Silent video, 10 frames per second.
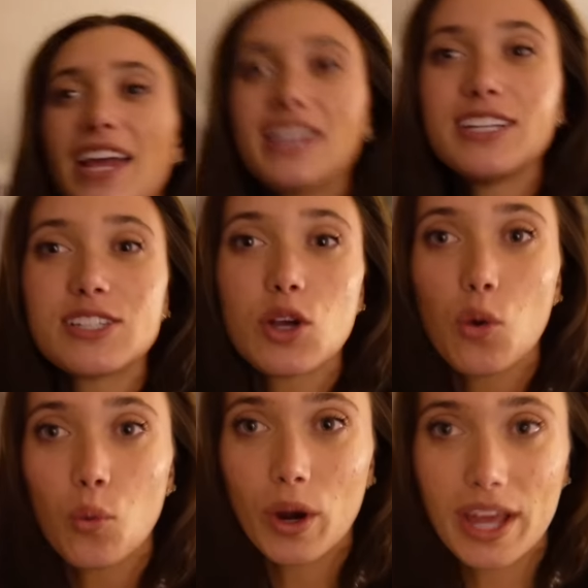It is
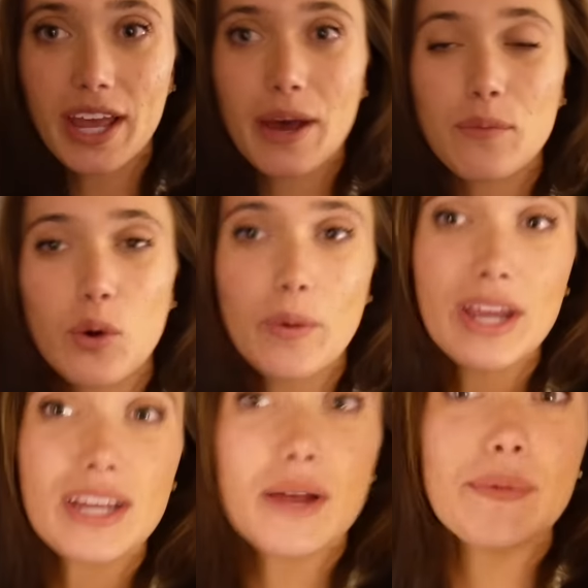1 a.m. We're
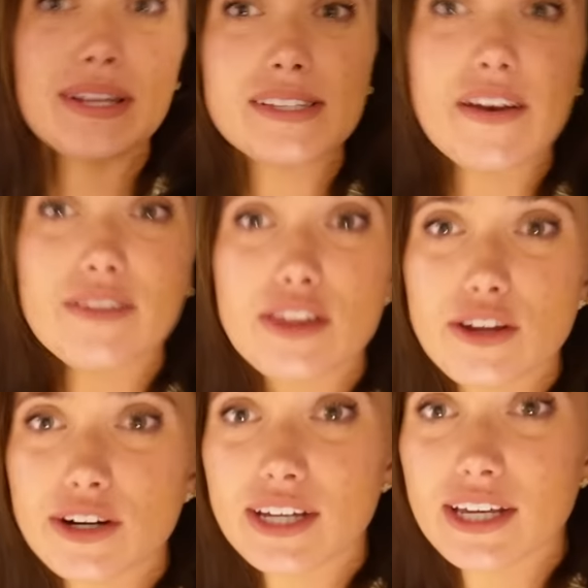waking up at
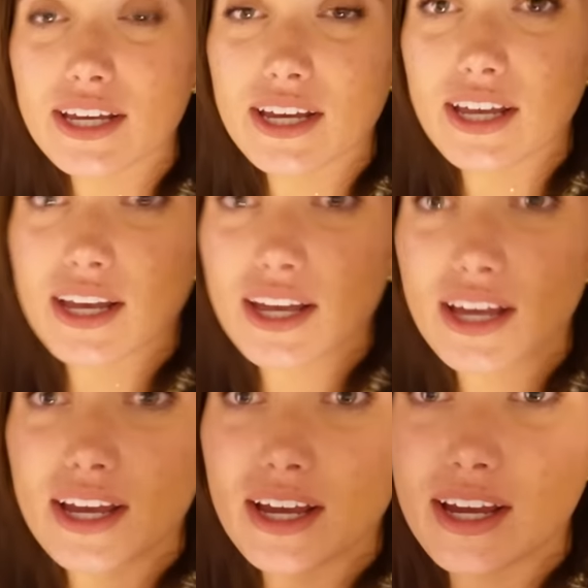7.30.
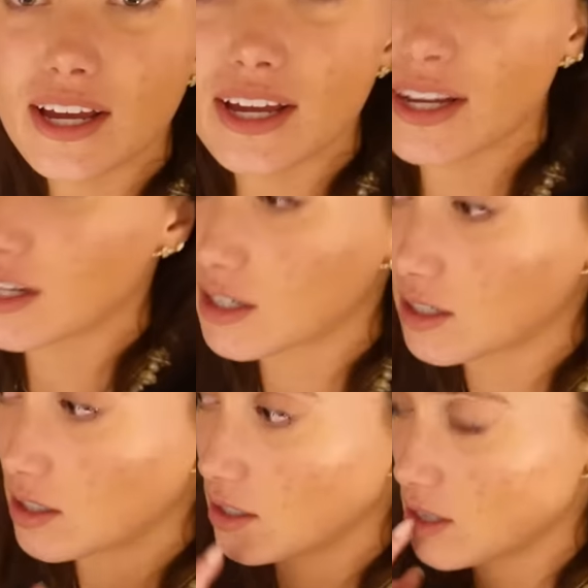No, we're leaving at 7.30.